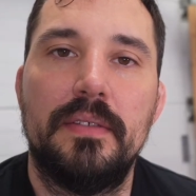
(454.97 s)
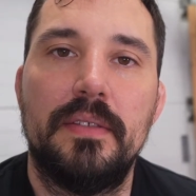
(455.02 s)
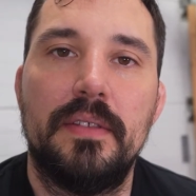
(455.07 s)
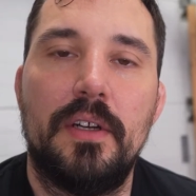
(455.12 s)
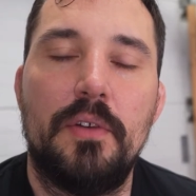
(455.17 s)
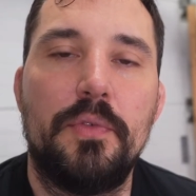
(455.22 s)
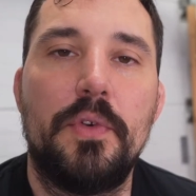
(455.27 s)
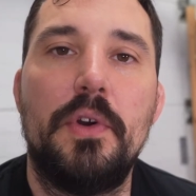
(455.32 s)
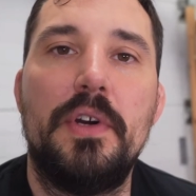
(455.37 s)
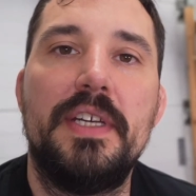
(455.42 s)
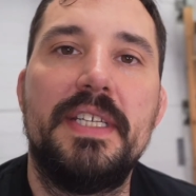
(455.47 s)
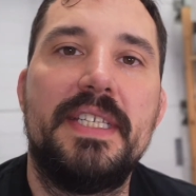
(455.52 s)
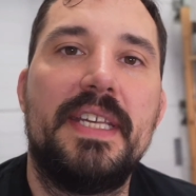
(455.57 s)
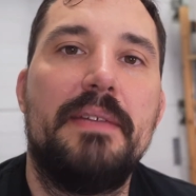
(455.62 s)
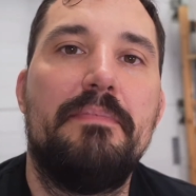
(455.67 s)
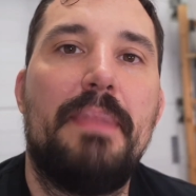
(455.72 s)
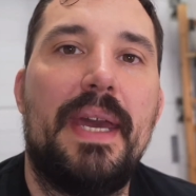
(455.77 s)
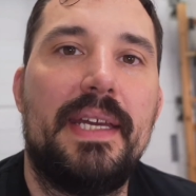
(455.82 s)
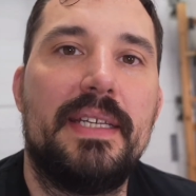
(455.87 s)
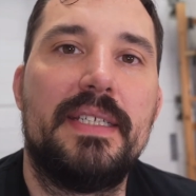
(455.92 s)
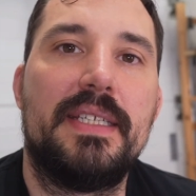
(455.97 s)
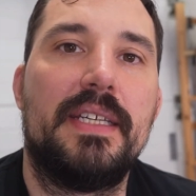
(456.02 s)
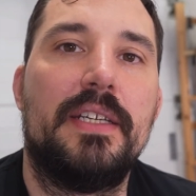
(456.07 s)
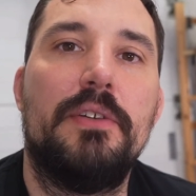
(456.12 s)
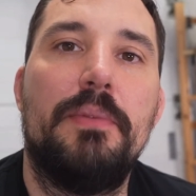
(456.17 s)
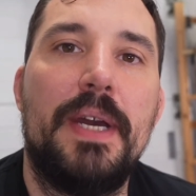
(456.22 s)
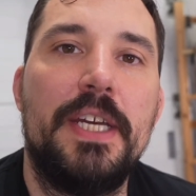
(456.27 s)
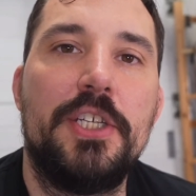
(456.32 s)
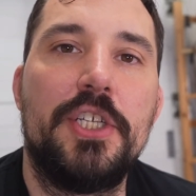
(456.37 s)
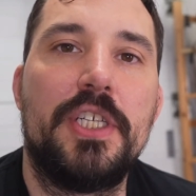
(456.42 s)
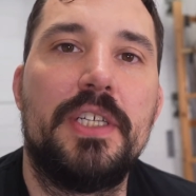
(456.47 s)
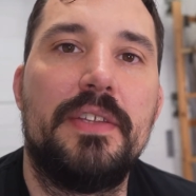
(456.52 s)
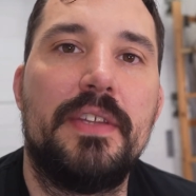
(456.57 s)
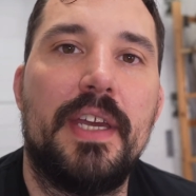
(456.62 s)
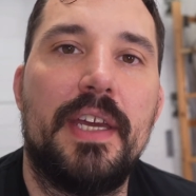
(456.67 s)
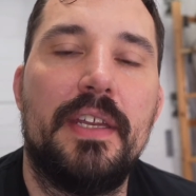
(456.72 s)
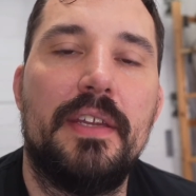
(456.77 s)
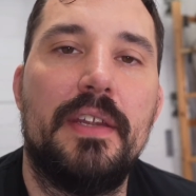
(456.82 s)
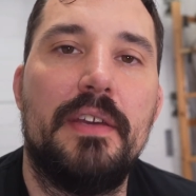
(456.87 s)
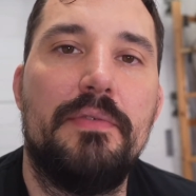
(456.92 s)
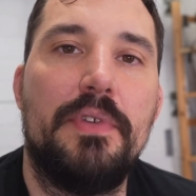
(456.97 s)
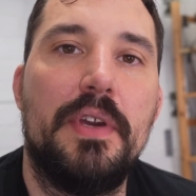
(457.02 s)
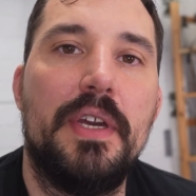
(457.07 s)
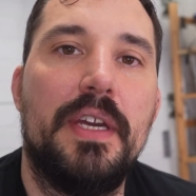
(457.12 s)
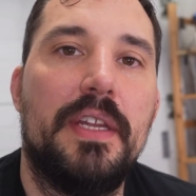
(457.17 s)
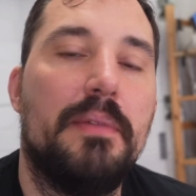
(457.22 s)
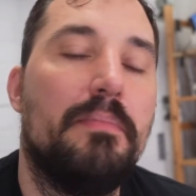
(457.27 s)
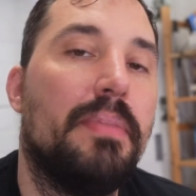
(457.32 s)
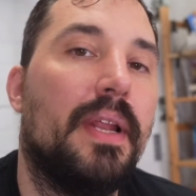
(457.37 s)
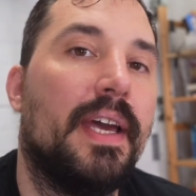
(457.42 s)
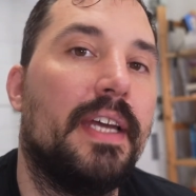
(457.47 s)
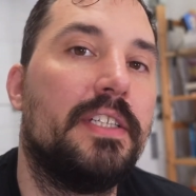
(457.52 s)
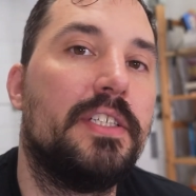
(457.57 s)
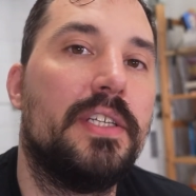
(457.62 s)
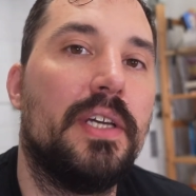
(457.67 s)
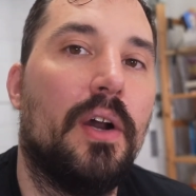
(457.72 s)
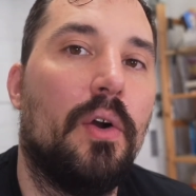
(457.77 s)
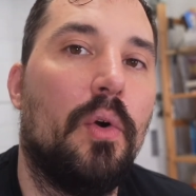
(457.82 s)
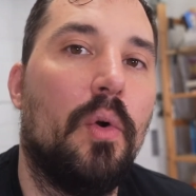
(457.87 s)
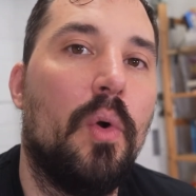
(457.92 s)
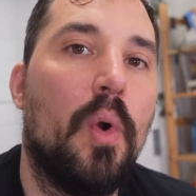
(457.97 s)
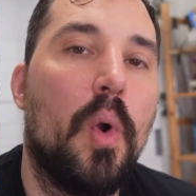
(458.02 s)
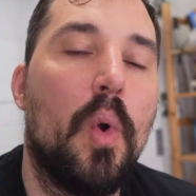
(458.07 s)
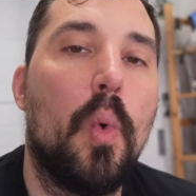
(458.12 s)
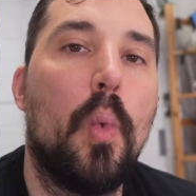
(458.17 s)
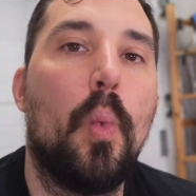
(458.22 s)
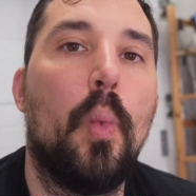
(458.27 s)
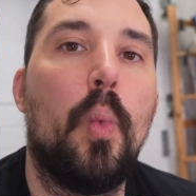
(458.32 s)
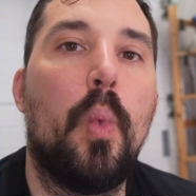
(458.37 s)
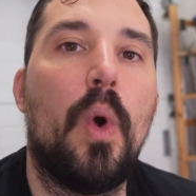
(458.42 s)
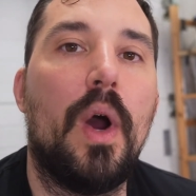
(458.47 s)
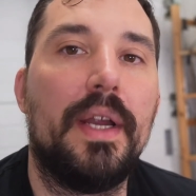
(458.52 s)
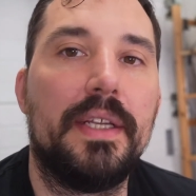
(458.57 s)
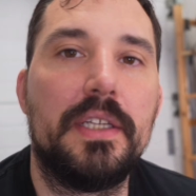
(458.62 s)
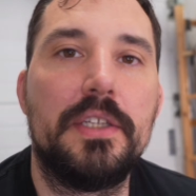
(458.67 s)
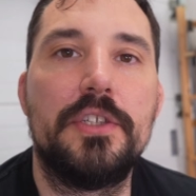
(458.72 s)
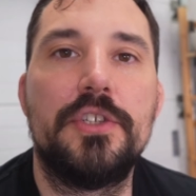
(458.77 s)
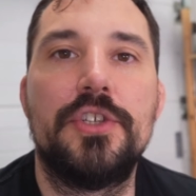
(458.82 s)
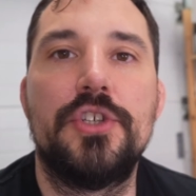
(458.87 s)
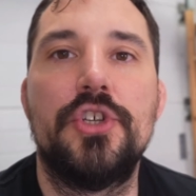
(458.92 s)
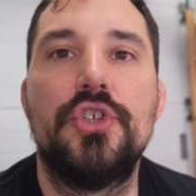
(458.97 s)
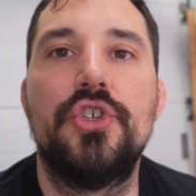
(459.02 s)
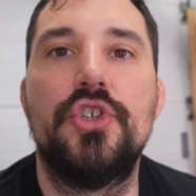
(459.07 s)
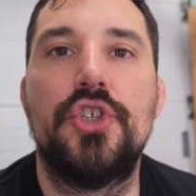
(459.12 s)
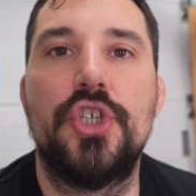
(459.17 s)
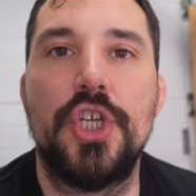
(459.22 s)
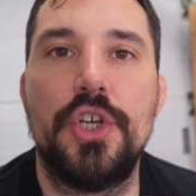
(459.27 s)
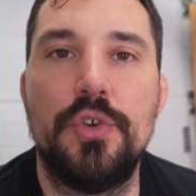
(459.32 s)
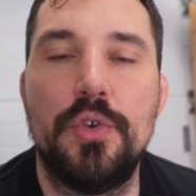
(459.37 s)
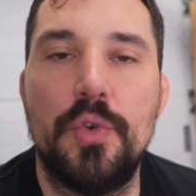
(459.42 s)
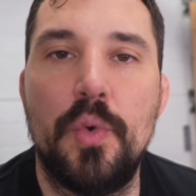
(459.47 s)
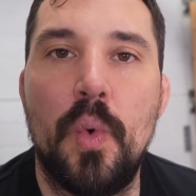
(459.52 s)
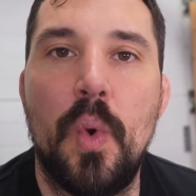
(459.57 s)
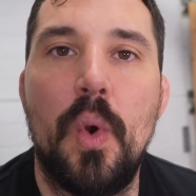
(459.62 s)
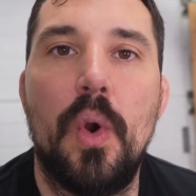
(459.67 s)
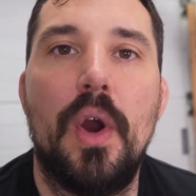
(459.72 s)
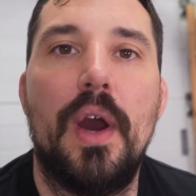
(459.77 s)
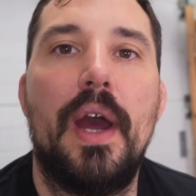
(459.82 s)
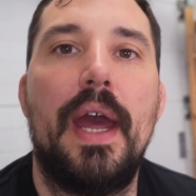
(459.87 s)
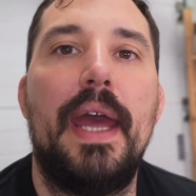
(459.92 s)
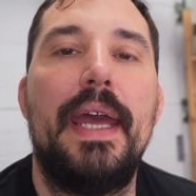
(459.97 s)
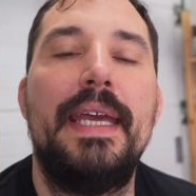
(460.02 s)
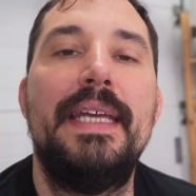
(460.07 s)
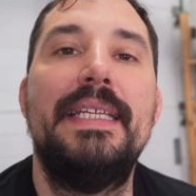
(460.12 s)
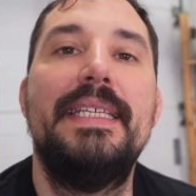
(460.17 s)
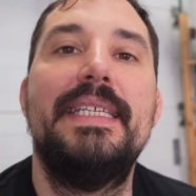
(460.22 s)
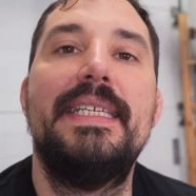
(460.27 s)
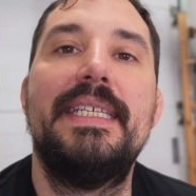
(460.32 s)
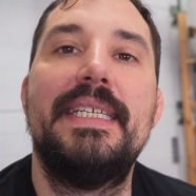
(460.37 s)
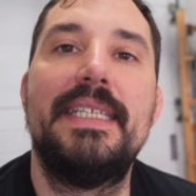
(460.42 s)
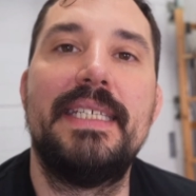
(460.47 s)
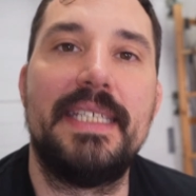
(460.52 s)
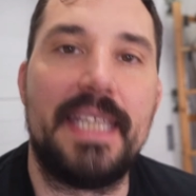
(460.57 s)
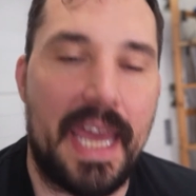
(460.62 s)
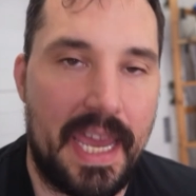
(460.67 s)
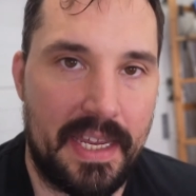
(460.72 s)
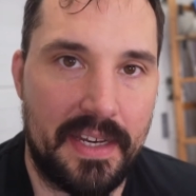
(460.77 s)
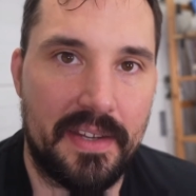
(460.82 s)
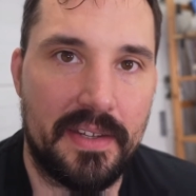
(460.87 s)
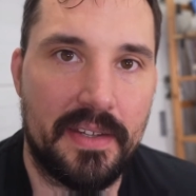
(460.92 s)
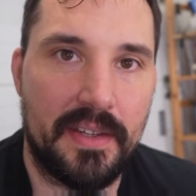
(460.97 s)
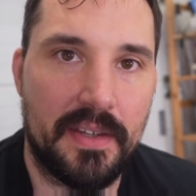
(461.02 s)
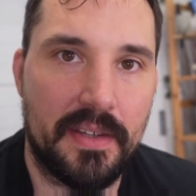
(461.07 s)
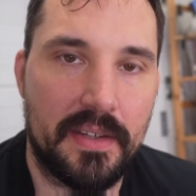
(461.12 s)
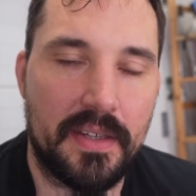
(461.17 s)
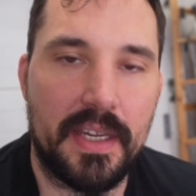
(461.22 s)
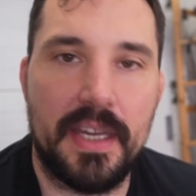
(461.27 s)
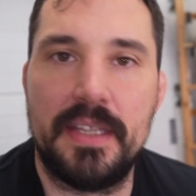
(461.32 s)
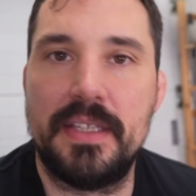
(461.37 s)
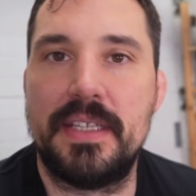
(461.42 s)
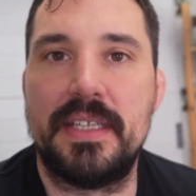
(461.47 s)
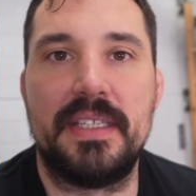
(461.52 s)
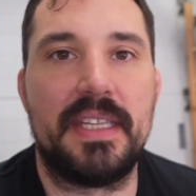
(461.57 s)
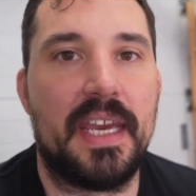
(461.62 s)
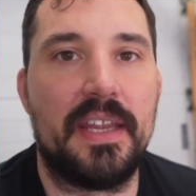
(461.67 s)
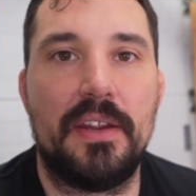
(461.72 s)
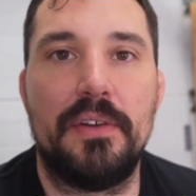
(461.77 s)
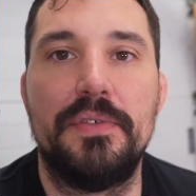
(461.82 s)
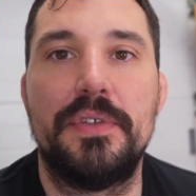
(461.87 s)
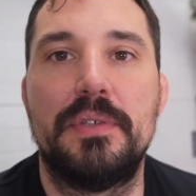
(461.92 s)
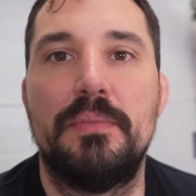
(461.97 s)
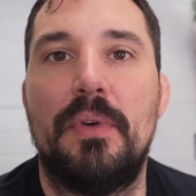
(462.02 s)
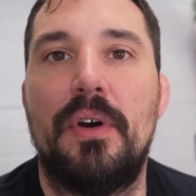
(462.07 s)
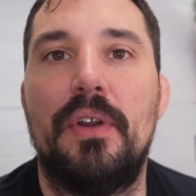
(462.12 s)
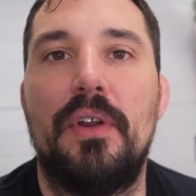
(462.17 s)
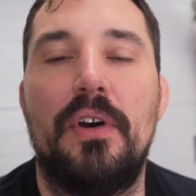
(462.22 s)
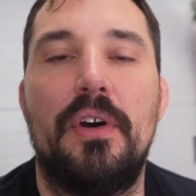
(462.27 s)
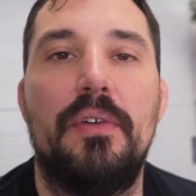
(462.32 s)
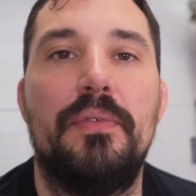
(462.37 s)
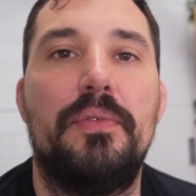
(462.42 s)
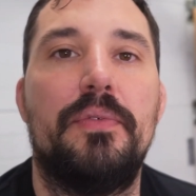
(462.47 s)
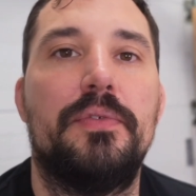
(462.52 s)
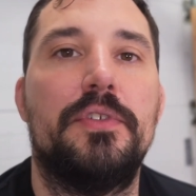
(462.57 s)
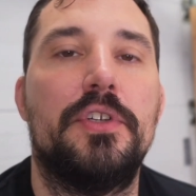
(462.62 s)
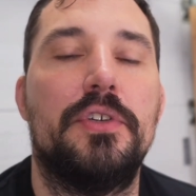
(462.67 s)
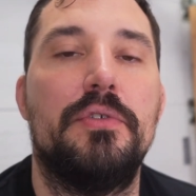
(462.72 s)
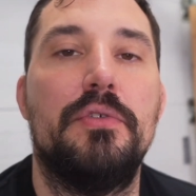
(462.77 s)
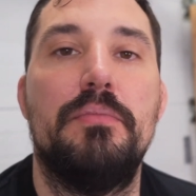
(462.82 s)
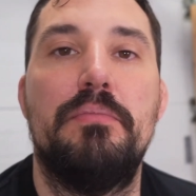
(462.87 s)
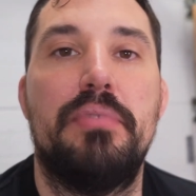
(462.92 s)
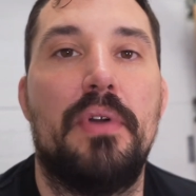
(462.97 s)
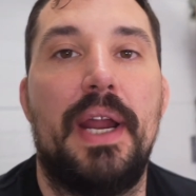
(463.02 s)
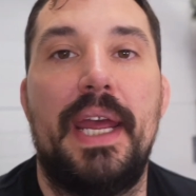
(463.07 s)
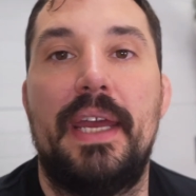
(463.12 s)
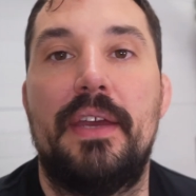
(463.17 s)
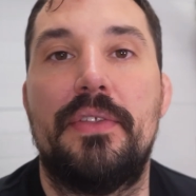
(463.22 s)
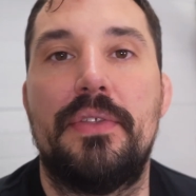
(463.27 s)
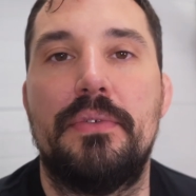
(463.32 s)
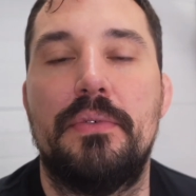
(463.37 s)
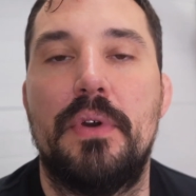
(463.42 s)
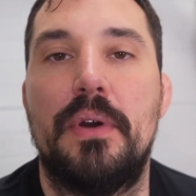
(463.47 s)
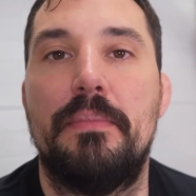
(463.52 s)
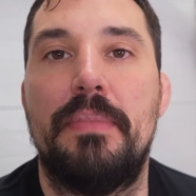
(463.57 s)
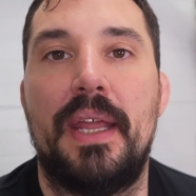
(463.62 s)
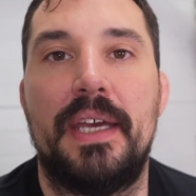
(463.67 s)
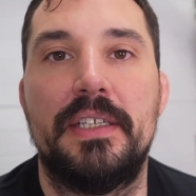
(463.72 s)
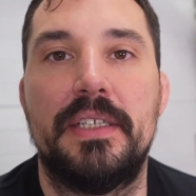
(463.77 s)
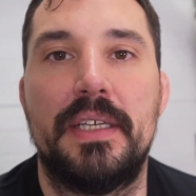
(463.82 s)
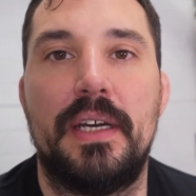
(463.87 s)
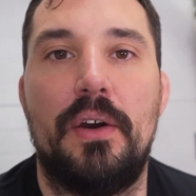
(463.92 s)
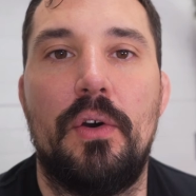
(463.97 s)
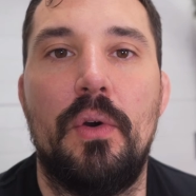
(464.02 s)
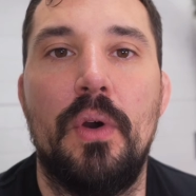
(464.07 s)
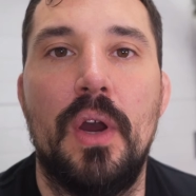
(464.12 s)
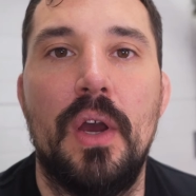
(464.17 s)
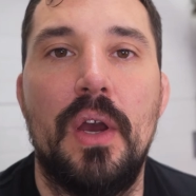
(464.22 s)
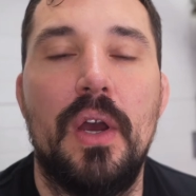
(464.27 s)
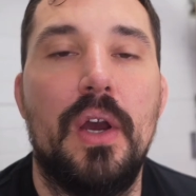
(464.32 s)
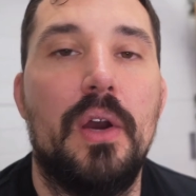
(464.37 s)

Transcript: Of course, that begs the question then, if you hit a plateau, what to do instead of Smolov to break through a plateau?